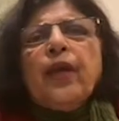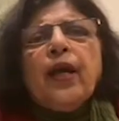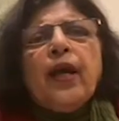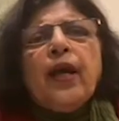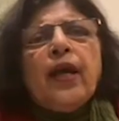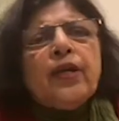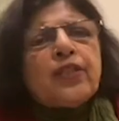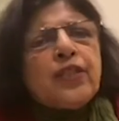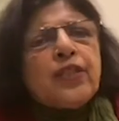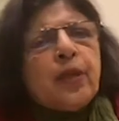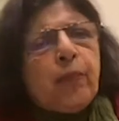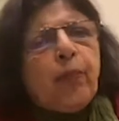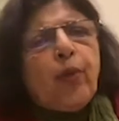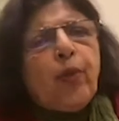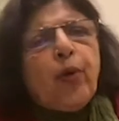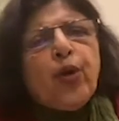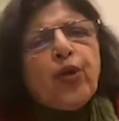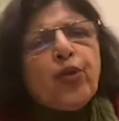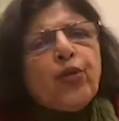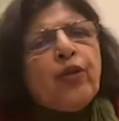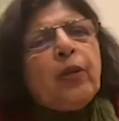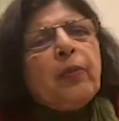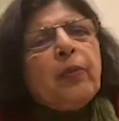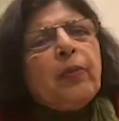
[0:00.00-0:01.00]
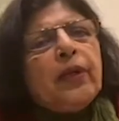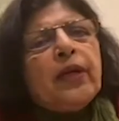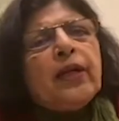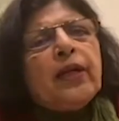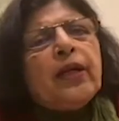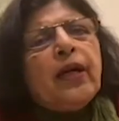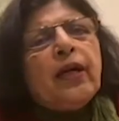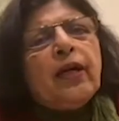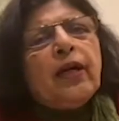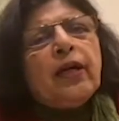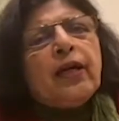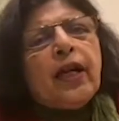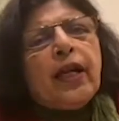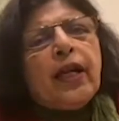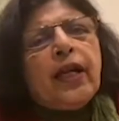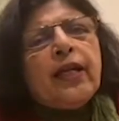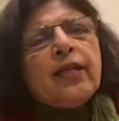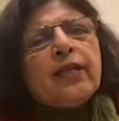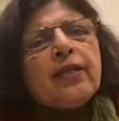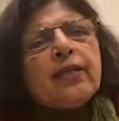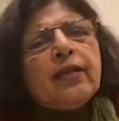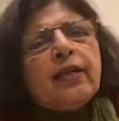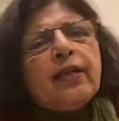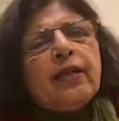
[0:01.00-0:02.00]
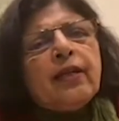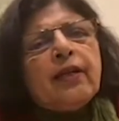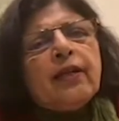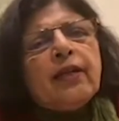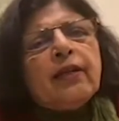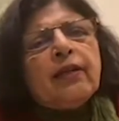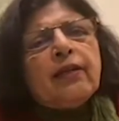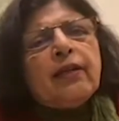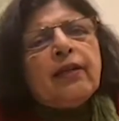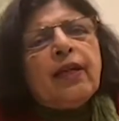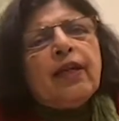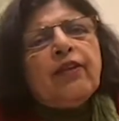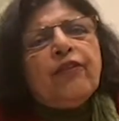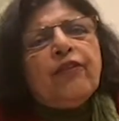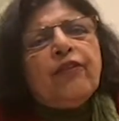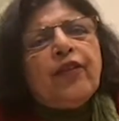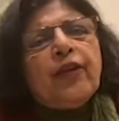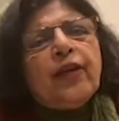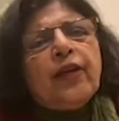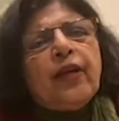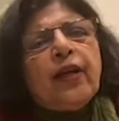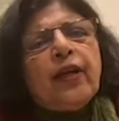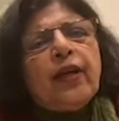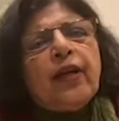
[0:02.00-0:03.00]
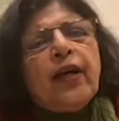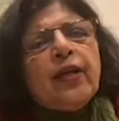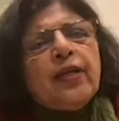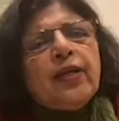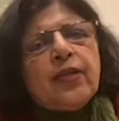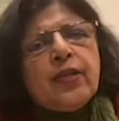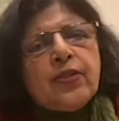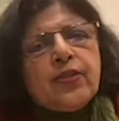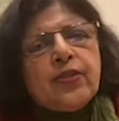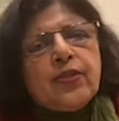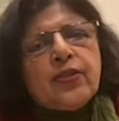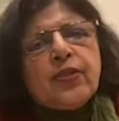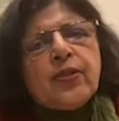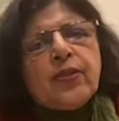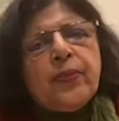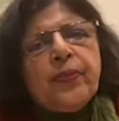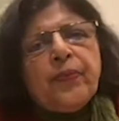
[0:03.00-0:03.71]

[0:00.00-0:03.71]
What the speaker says: support will be a great thing for young artists.